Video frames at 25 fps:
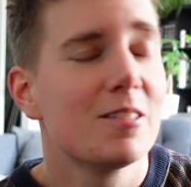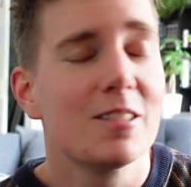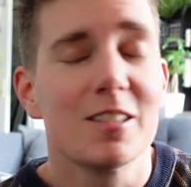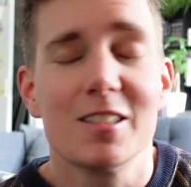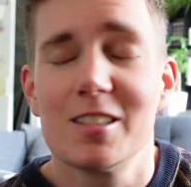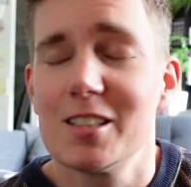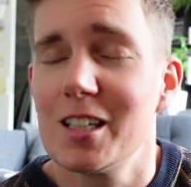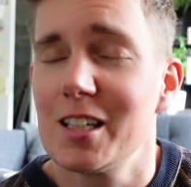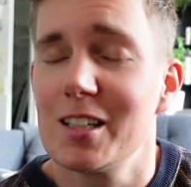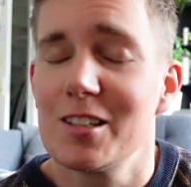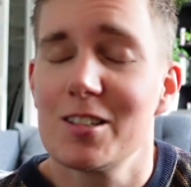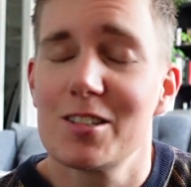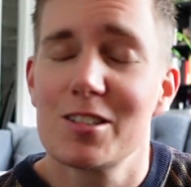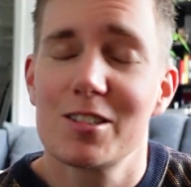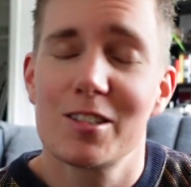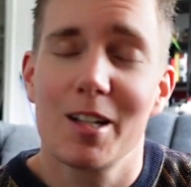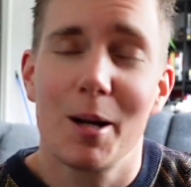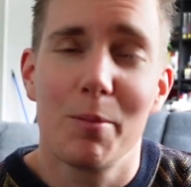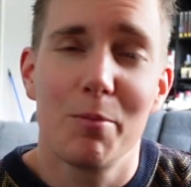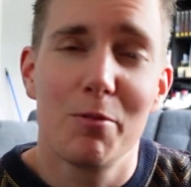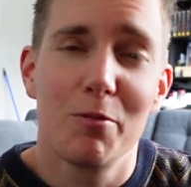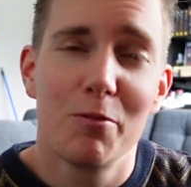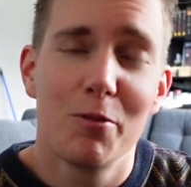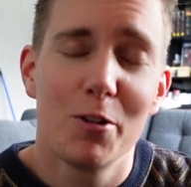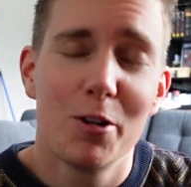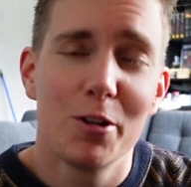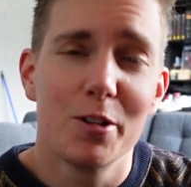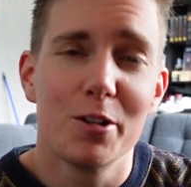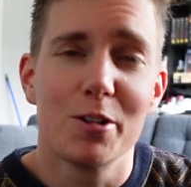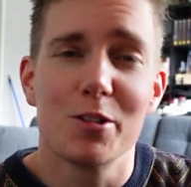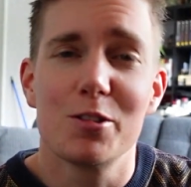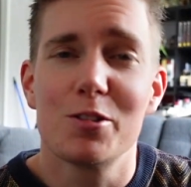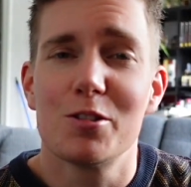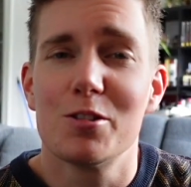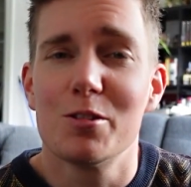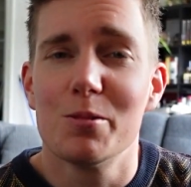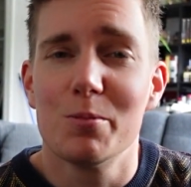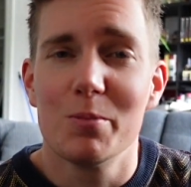take the step further
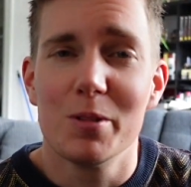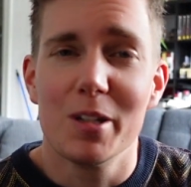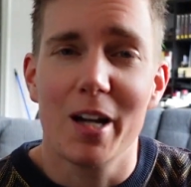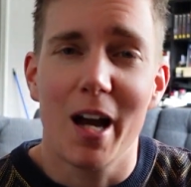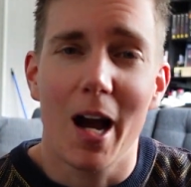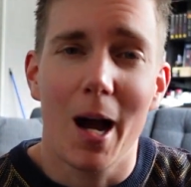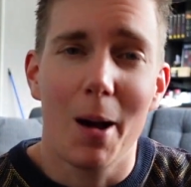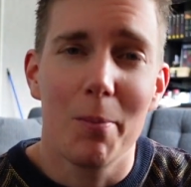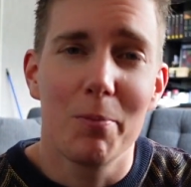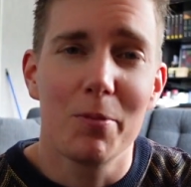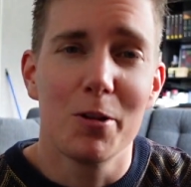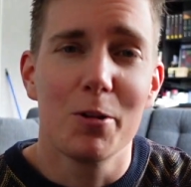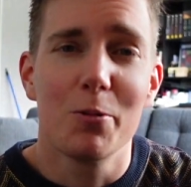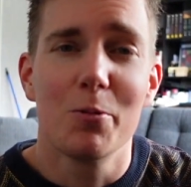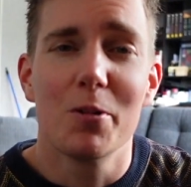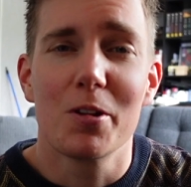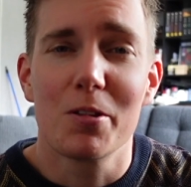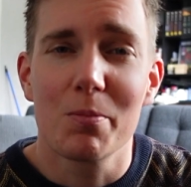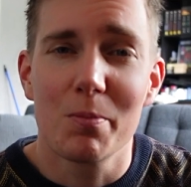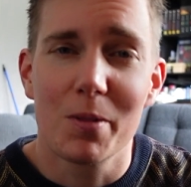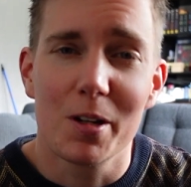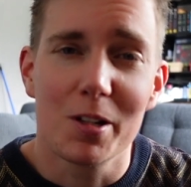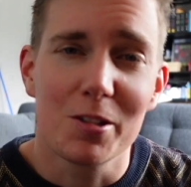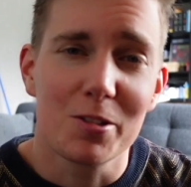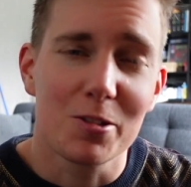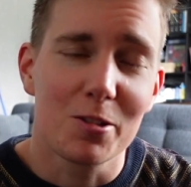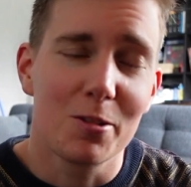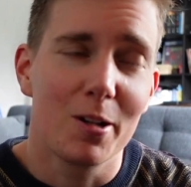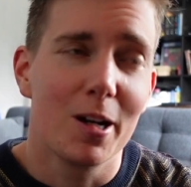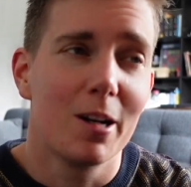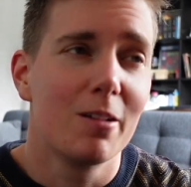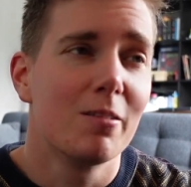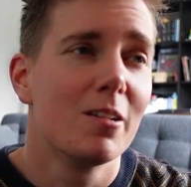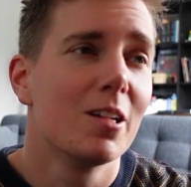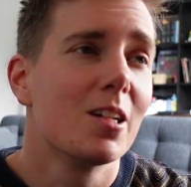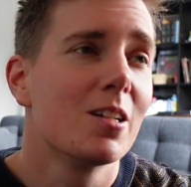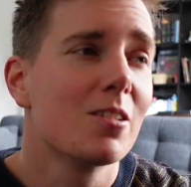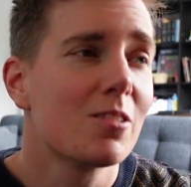to be happy with my
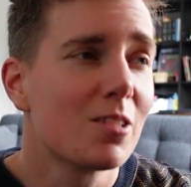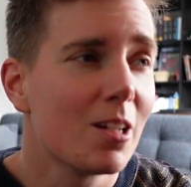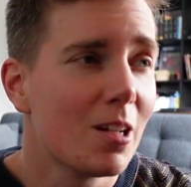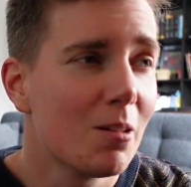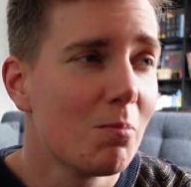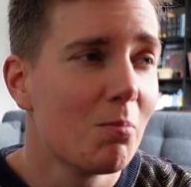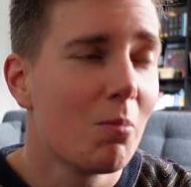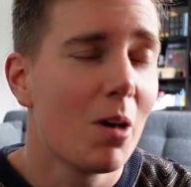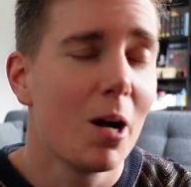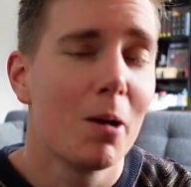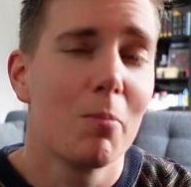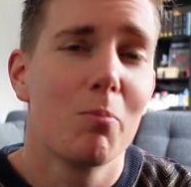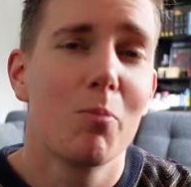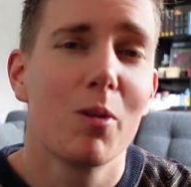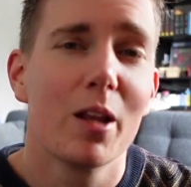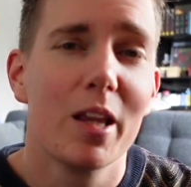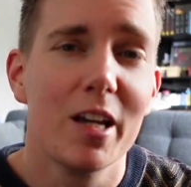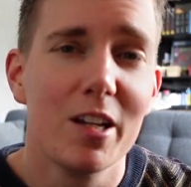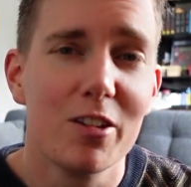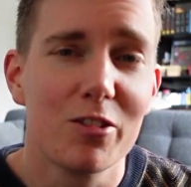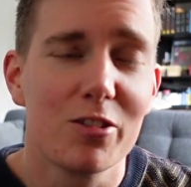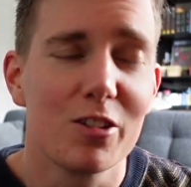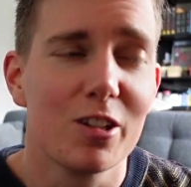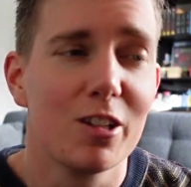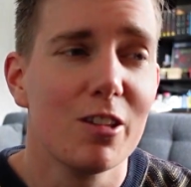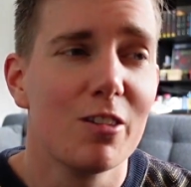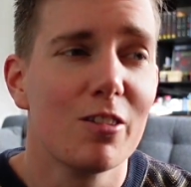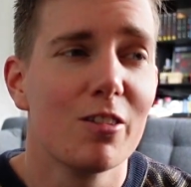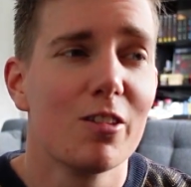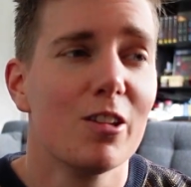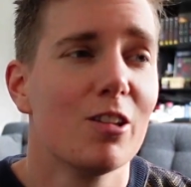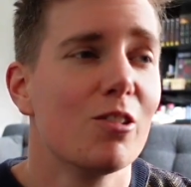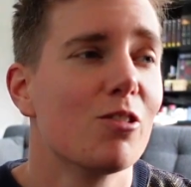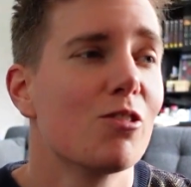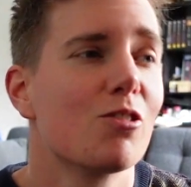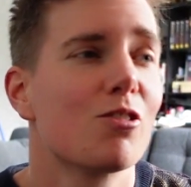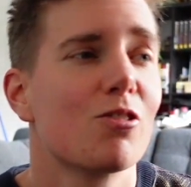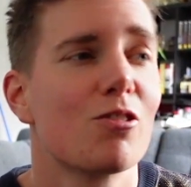surroundings and my place in
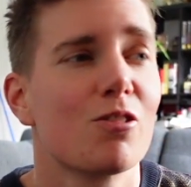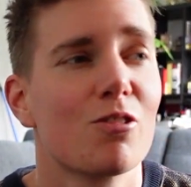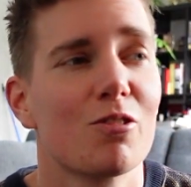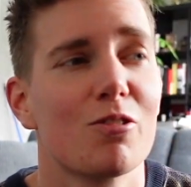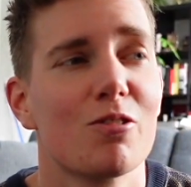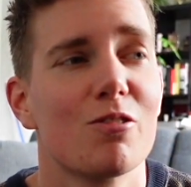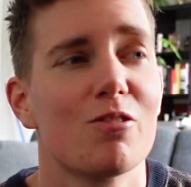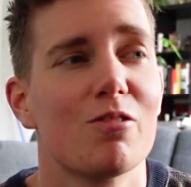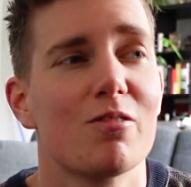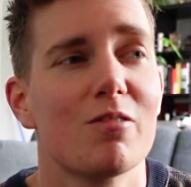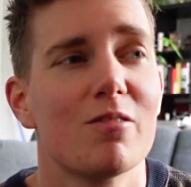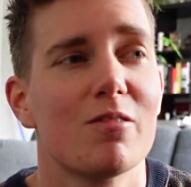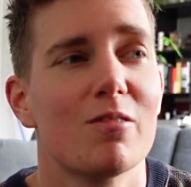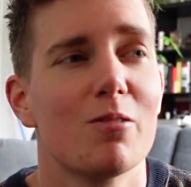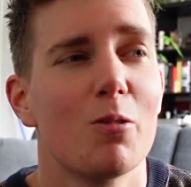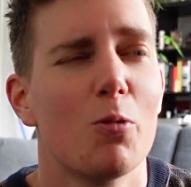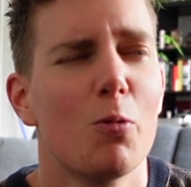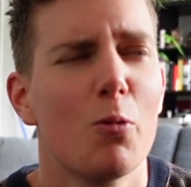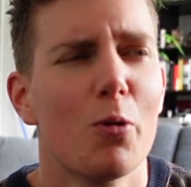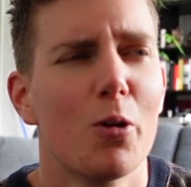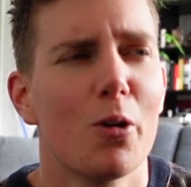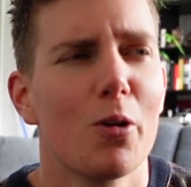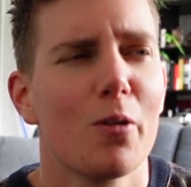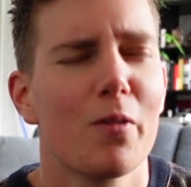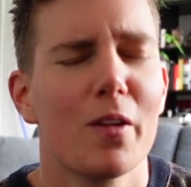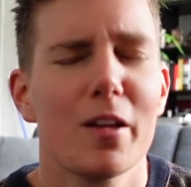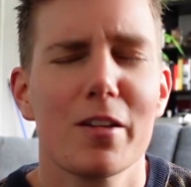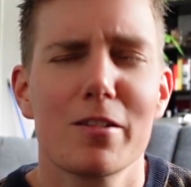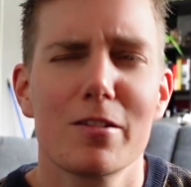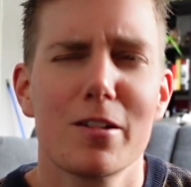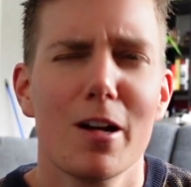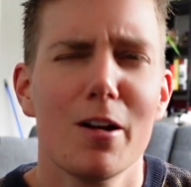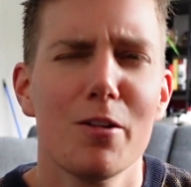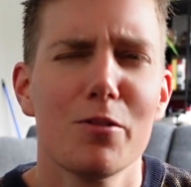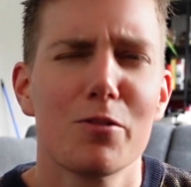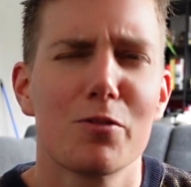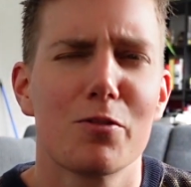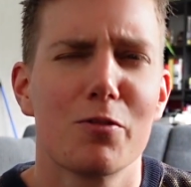this world. That
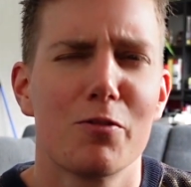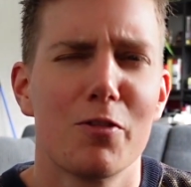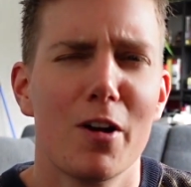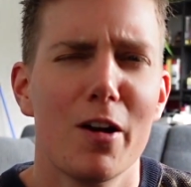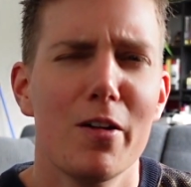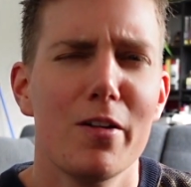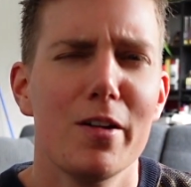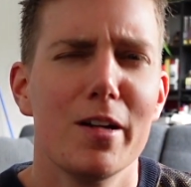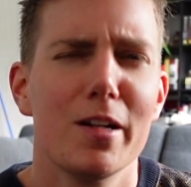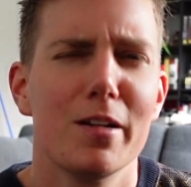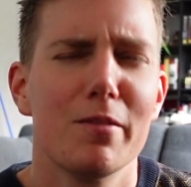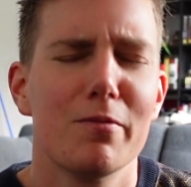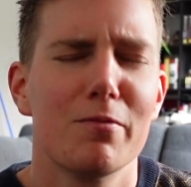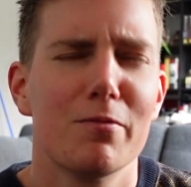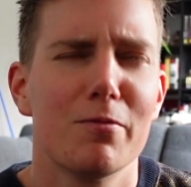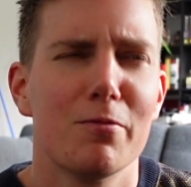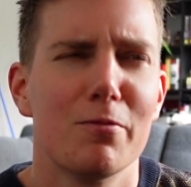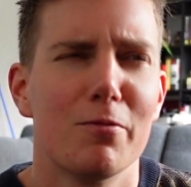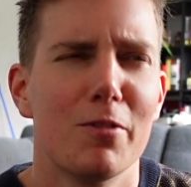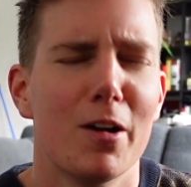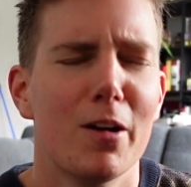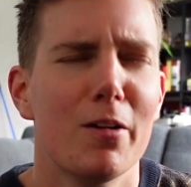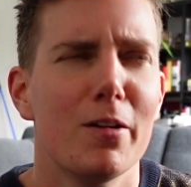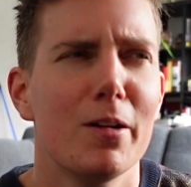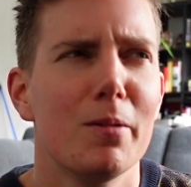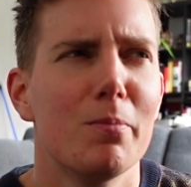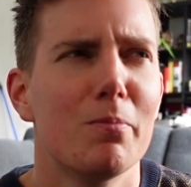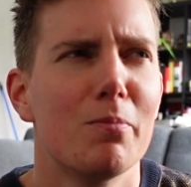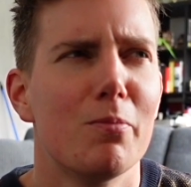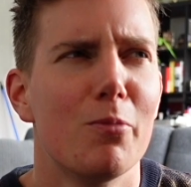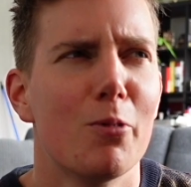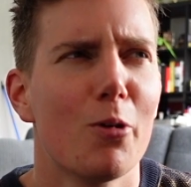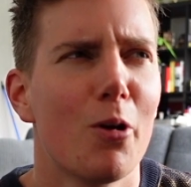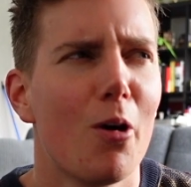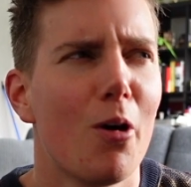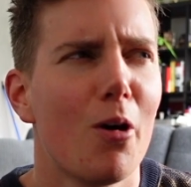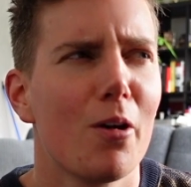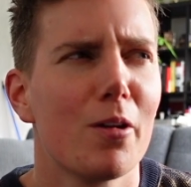sounds very, very
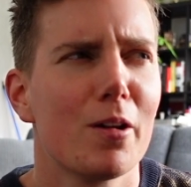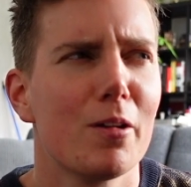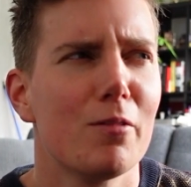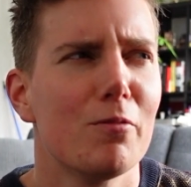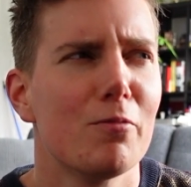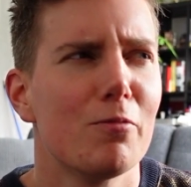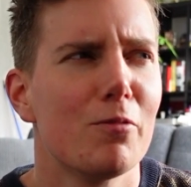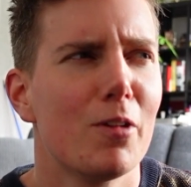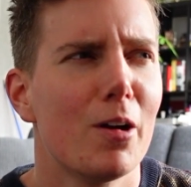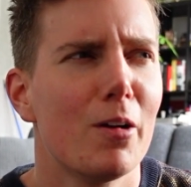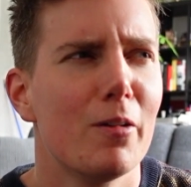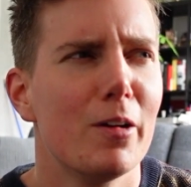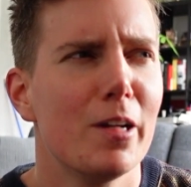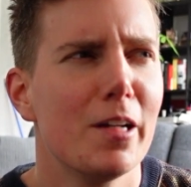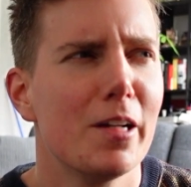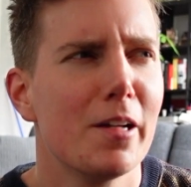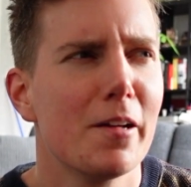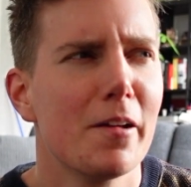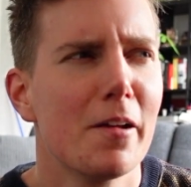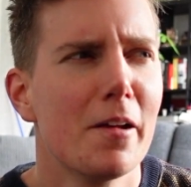broad and very